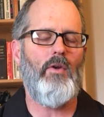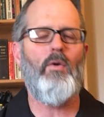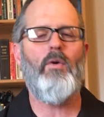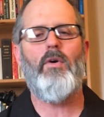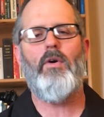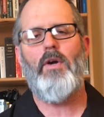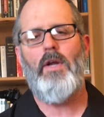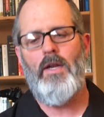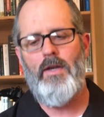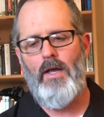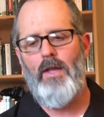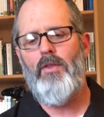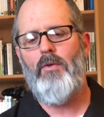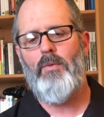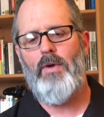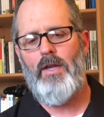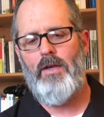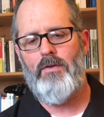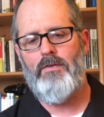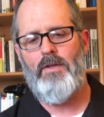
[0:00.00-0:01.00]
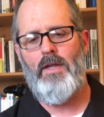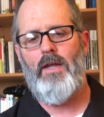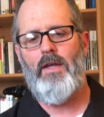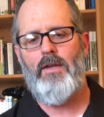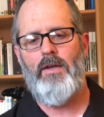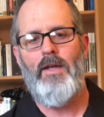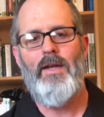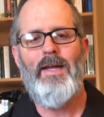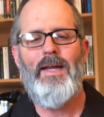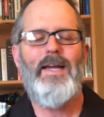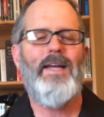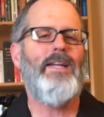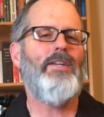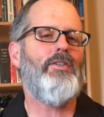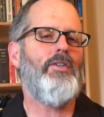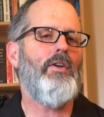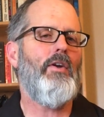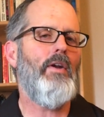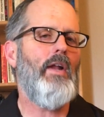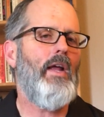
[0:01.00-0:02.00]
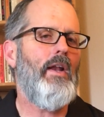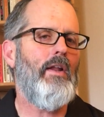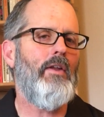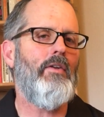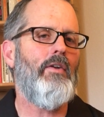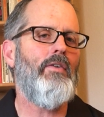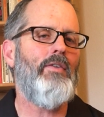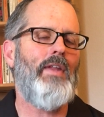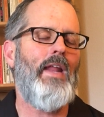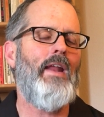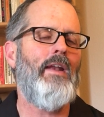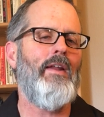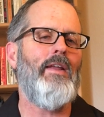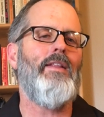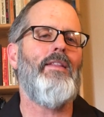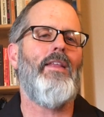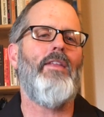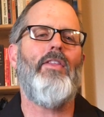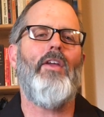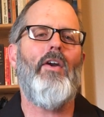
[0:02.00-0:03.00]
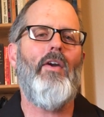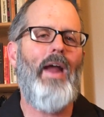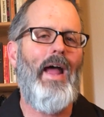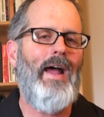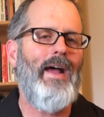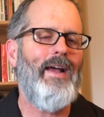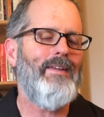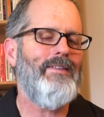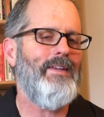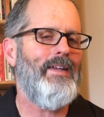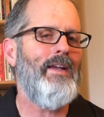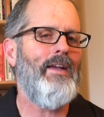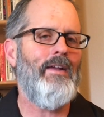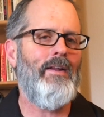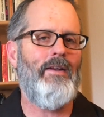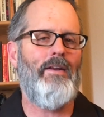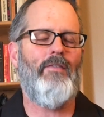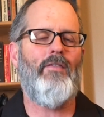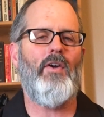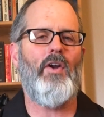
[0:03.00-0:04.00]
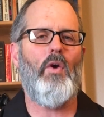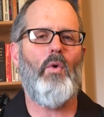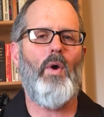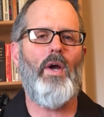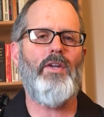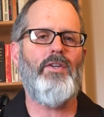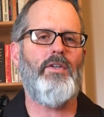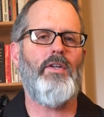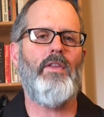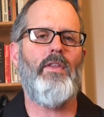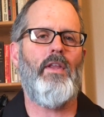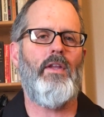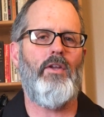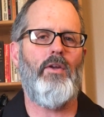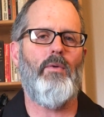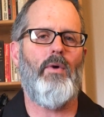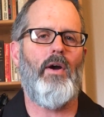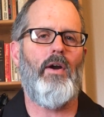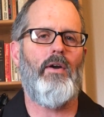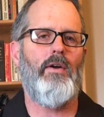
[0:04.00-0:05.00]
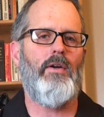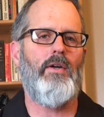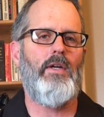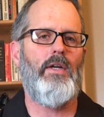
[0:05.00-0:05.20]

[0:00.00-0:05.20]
or another way to say it is you're not understanding that they're asking a different question than you are.